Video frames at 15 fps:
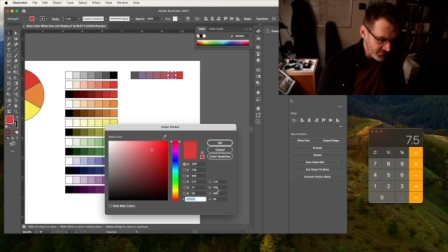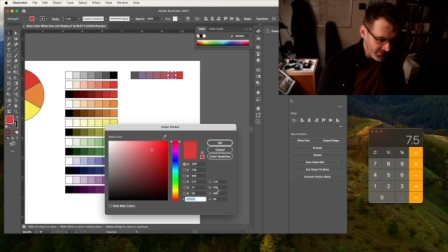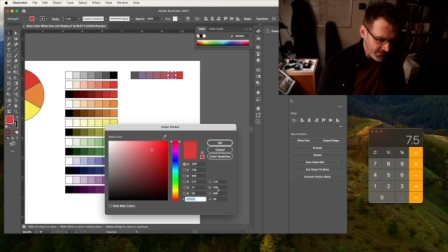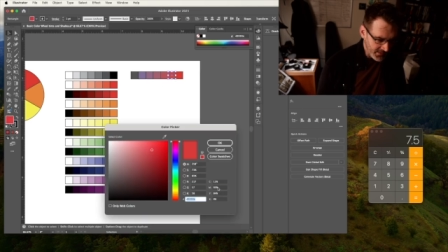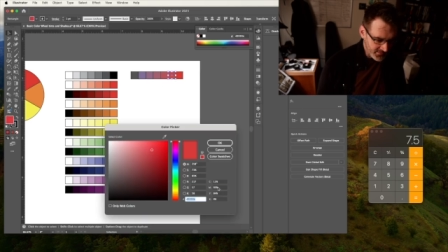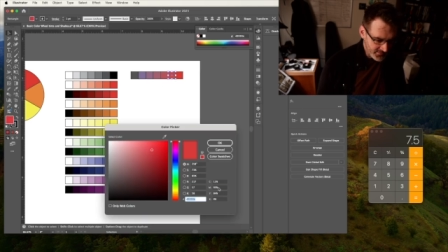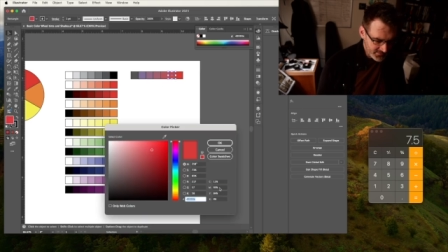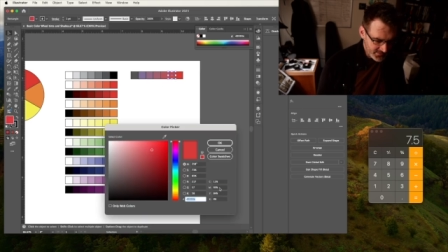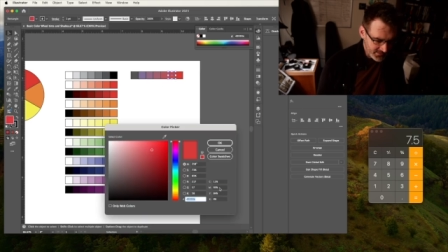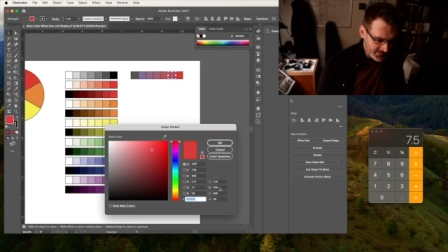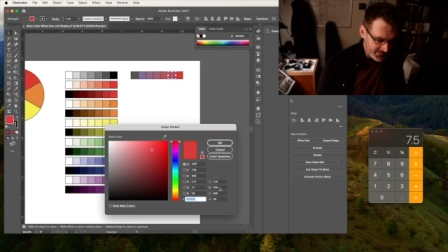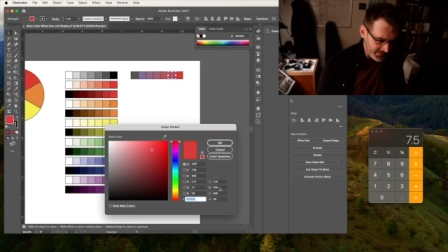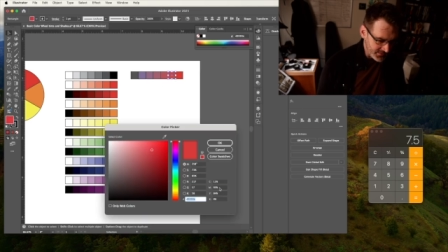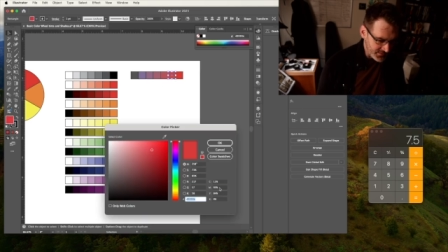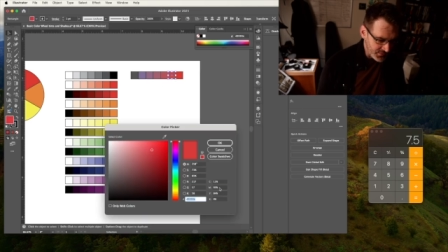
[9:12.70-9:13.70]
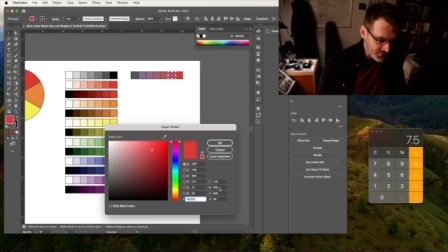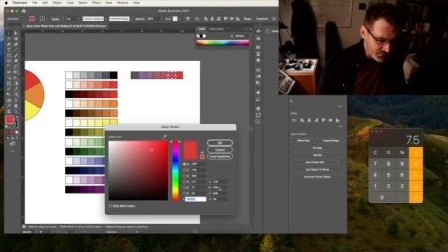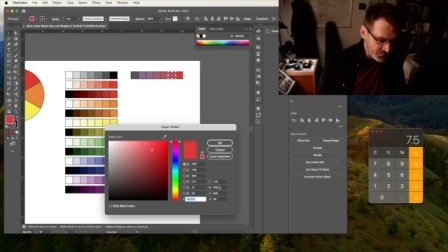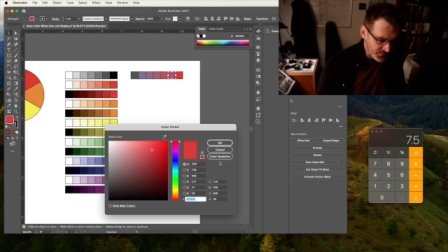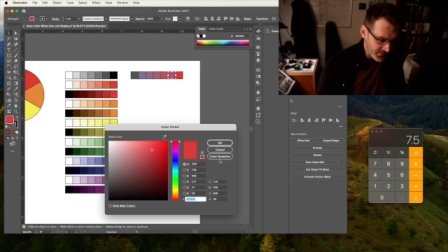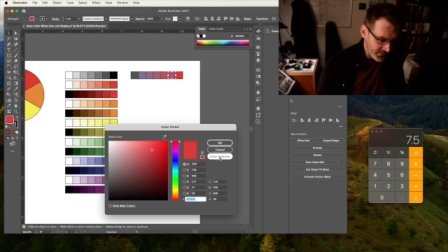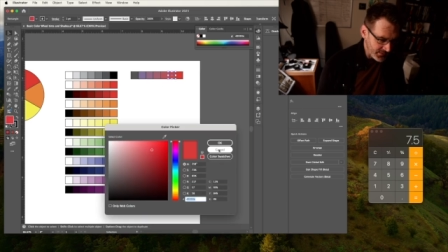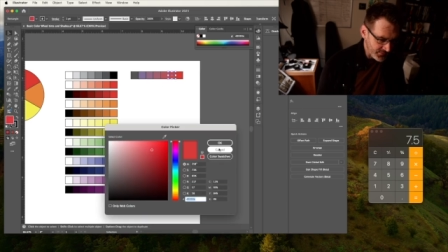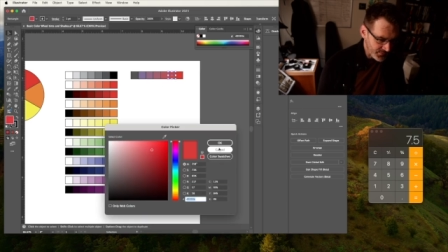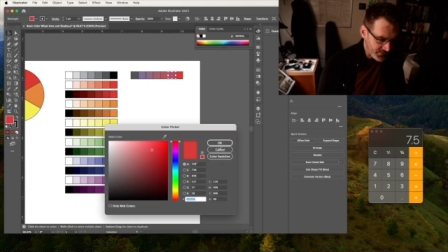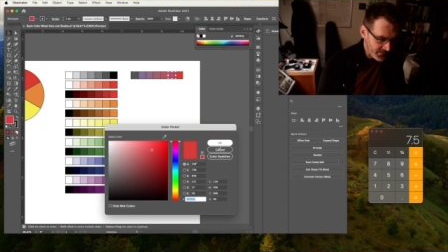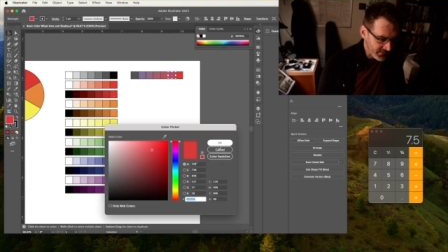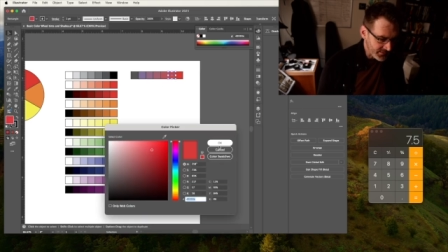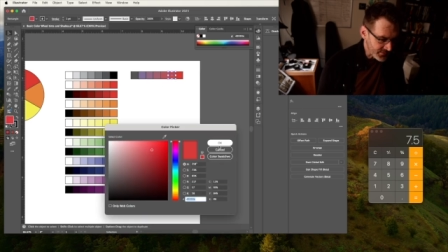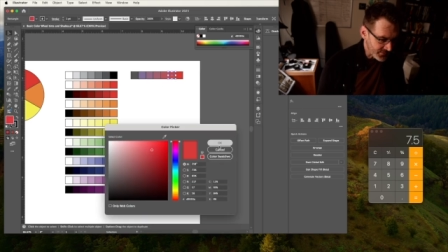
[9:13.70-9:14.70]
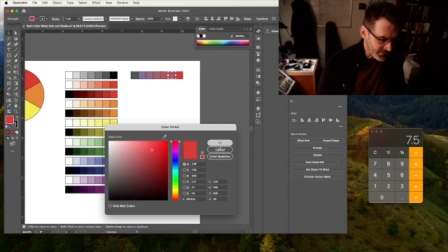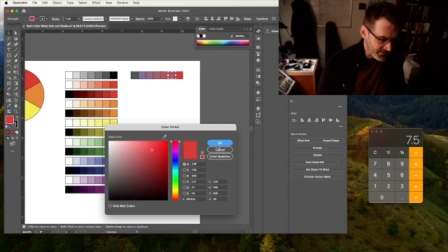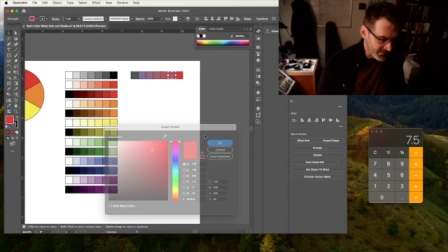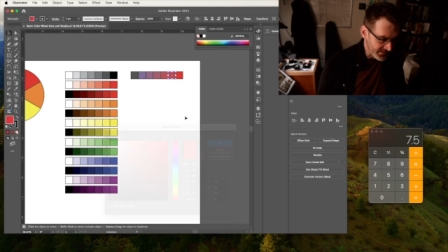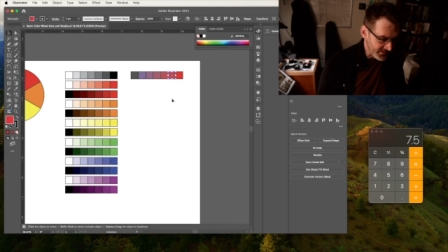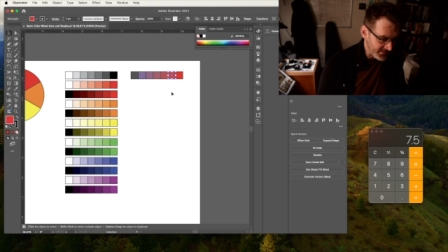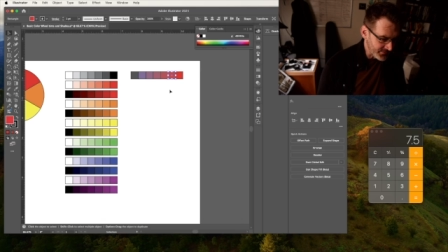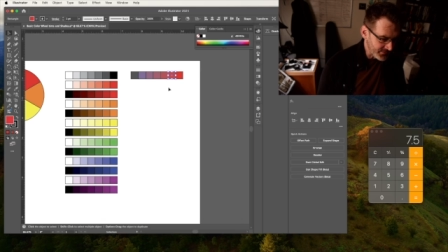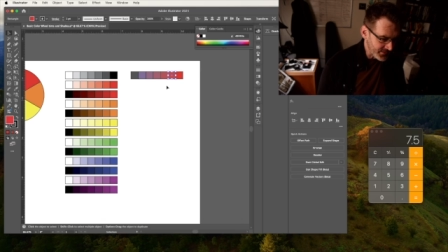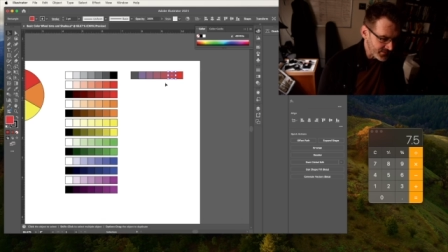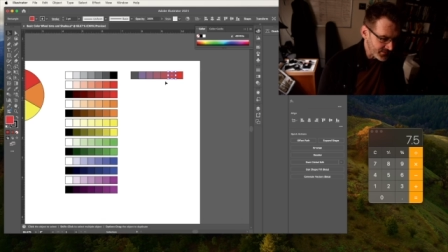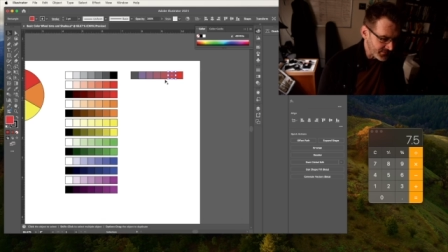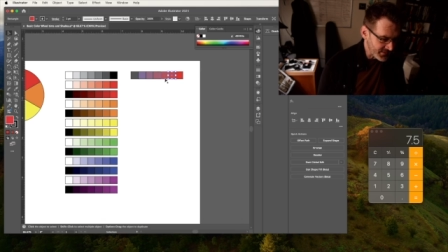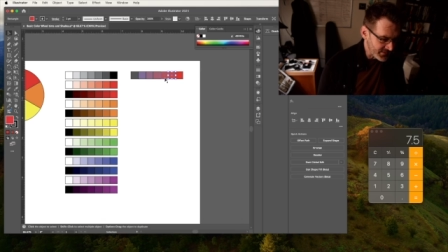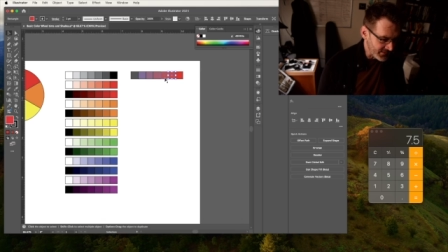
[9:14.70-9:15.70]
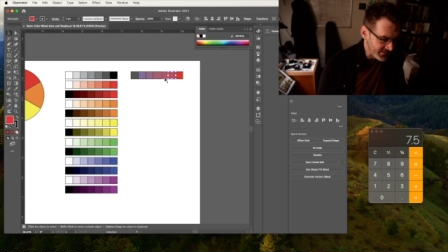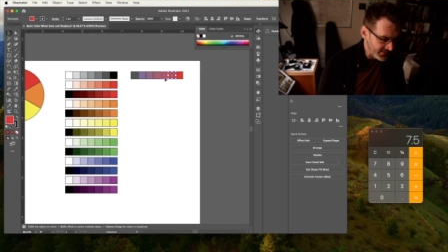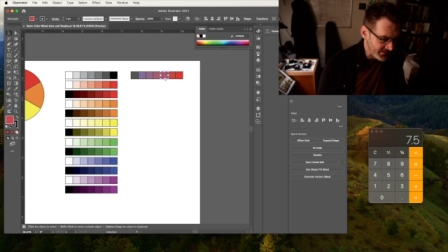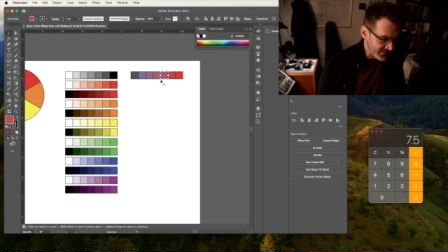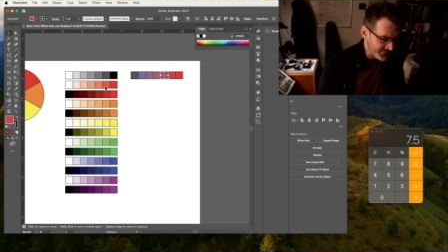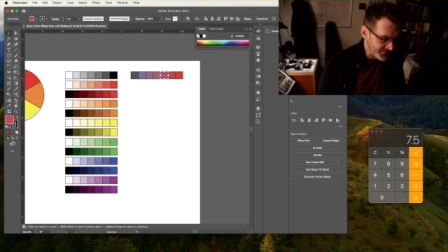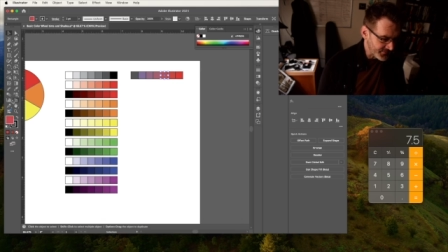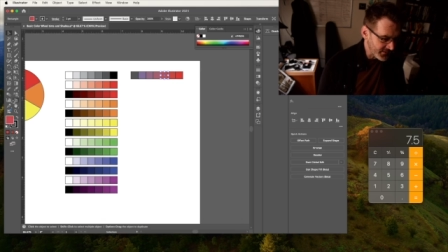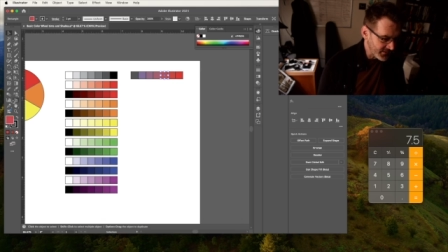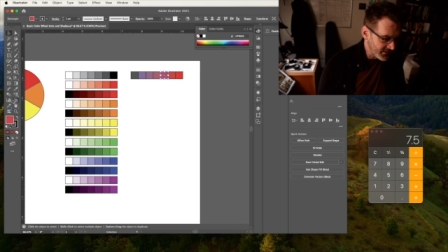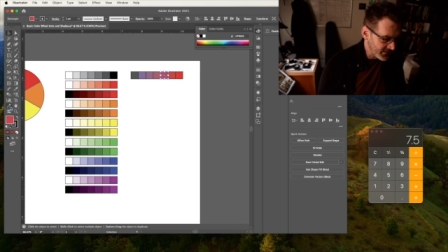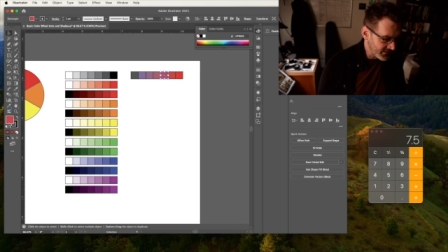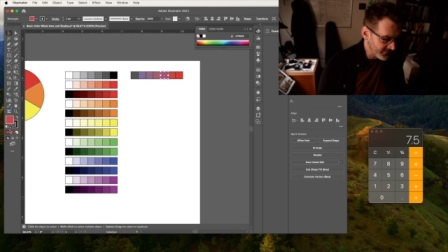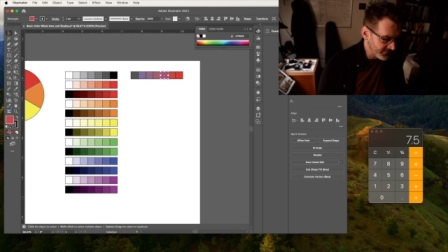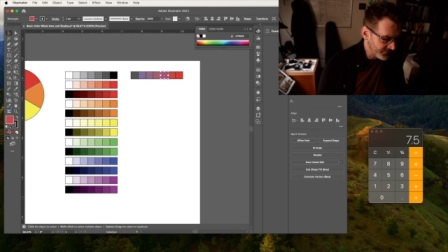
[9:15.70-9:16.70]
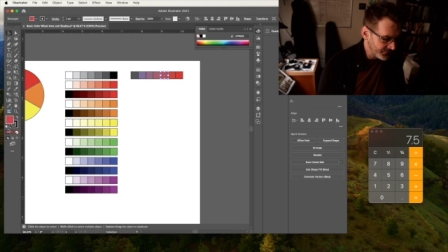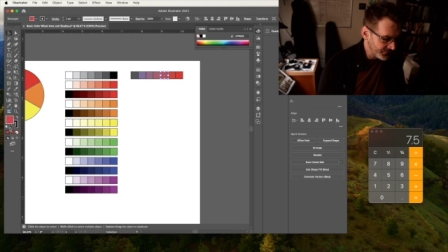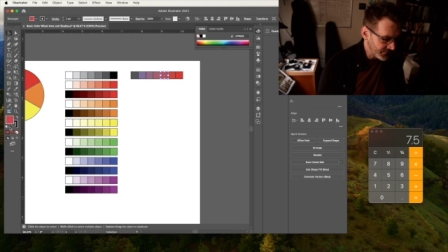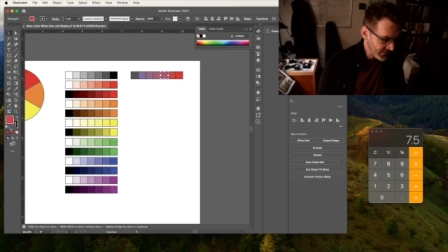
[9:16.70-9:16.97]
about 92, 93. It's already 93, so I'm going to say that's fine.